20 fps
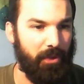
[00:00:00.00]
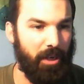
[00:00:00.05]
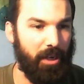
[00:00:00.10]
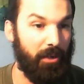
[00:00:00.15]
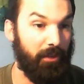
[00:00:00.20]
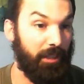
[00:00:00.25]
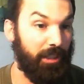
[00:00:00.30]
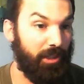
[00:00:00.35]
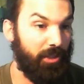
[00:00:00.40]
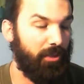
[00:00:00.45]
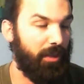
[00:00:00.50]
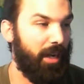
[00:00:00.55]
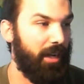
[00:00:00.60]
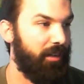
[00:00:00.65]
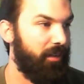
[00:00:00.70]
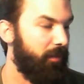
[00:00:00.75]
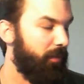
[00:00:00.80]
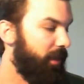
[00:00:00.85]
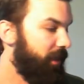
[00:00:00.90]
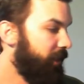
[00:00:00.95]
I'll at least try to
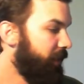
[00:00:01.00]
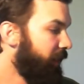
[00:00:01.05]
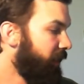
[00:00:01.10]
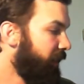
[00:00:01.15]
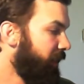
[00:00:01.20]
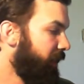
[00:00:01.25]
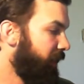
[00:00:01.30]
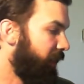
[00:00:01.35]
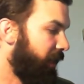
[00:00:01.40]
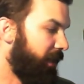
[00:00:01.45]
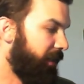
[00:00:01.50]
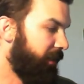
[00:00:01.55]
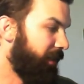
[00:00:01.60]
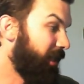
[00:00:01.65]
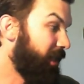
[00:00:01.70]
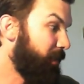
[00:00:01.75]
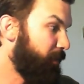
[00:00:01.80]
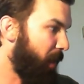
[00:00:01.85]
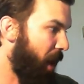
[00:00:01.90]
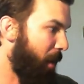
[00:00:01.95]
do one.
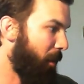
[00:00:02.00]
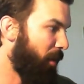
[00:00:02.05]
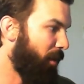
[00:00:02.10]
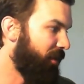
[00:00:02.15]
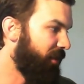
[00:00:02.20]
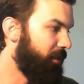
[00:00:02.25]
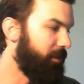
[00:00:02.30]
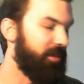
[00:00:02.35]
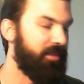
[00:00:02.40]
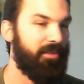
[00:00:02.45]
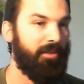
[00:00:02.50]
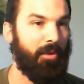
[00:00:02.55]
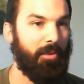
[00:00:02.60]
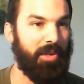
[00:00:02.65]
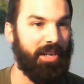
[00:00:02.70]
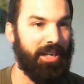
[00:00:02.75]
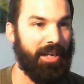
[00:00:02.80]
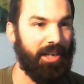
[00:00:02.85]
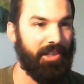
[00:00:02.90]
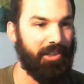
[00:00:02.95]
Experiment with them and see what
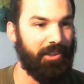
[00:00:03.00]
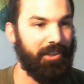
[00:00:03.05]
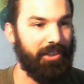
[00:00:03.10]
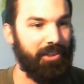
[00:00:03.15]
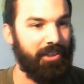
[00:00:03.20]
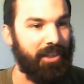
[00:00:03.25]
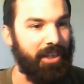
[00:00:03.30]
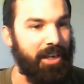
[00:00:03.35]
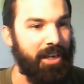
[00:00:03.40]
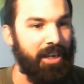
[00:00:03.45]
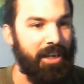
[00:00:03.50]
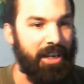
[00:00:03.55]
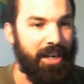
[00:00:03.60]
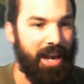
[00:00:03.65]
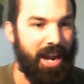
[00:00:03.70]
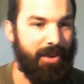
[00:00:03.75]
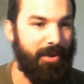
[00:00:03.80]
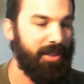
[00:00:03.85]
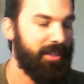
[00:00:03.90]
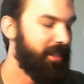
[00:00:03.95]
we catch at least.
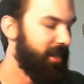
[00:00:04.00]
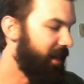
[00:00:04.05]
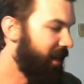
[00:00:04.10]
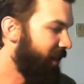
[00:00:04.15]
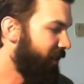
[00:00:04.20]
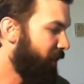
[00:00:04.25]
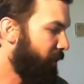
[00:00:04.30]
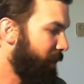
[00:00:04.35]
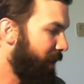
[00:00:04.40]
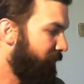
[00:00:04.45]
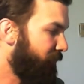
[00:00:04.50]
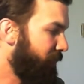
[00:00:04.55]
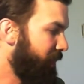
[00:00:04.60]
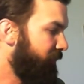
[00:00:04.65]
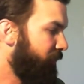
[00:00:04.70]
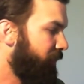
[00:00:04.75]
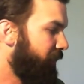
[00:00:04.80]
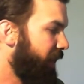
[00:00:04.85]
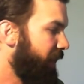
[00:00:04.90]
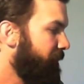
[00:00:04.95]
Anyways, that'll be it for me
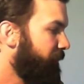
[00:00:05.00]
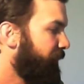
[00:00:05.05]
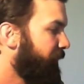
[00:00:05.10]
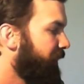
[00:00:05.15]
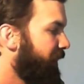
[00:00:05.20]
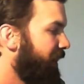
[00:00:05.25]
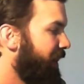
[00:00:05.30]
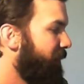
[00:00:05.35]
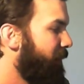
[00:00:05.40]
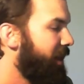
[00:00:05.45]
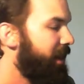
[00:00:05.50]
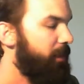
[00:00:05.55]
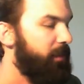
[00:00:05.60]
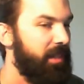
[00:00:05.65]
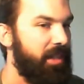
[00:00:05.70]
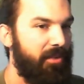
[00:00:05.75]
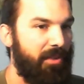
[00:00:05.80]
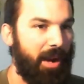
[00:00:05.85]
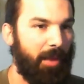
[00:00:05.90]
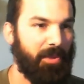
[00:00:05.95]
for today. My name
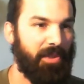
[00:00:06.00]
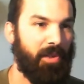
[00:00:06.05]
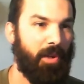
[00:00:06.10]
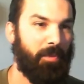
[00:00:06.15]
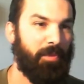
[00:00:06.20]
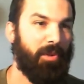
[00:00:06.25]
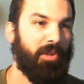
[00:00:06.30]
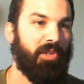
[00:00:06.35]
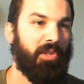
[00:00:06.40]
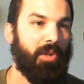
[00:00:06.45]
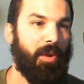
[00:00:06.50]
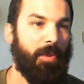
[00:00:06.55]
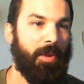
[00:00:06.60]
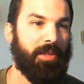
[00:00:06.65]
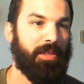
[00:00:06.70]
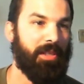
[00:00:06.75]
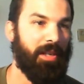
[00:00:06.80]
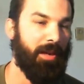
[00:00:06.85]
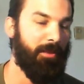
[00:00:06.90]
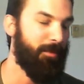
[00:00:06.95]
is Ian Robson. I hope you enjoyed
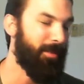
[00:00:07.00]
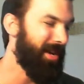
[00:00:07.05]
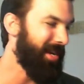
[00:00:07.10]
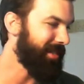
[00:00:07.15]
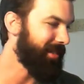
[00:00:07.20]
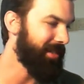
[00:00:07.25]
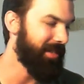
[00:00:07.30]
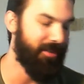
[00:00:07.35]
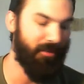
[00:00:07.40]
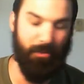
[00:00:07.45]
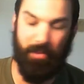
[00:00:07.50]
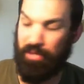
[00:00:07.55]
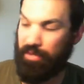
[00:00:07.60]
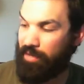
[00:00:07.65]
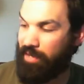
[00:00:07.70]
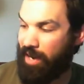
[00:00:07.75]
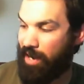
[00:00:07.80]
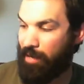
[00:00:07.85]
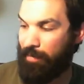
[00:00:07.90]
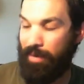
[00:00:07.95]
this unboxing of
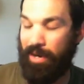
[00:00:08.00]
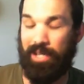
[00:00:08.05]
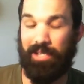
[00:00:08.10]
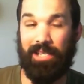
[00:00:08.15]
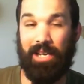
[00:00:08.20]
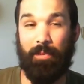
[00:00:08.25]
Mr. Tackle Box.